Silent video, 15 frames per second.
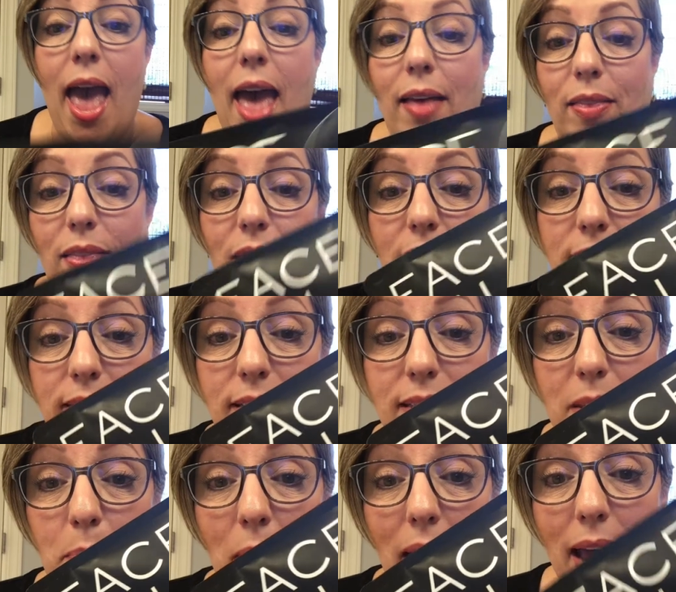And this is
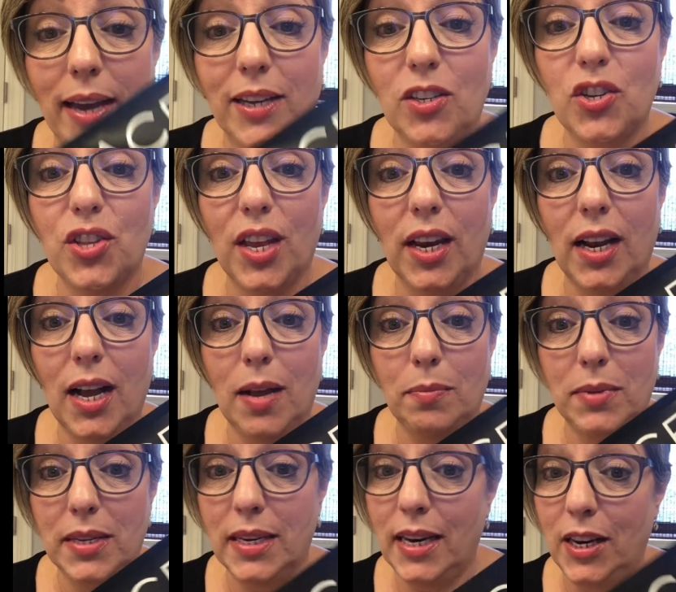the package that it
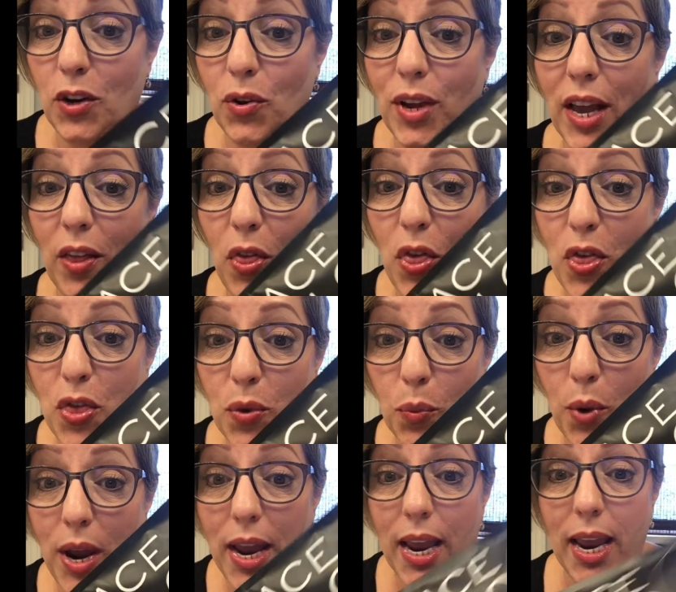comes in, and you get
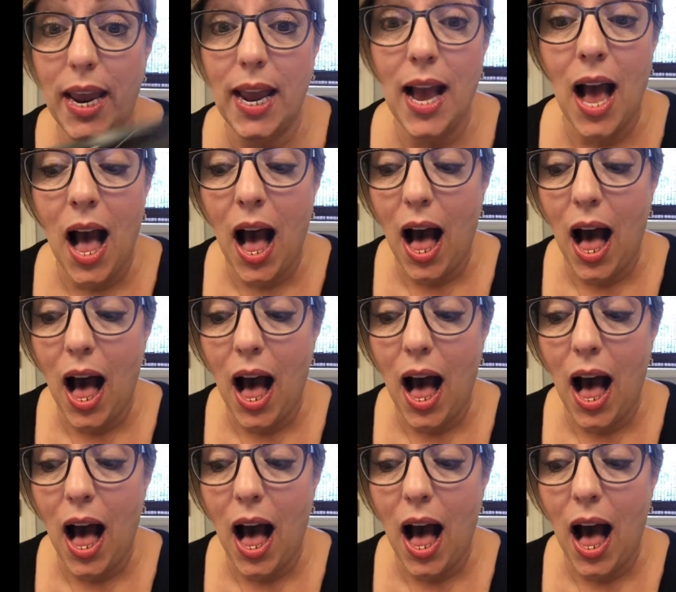three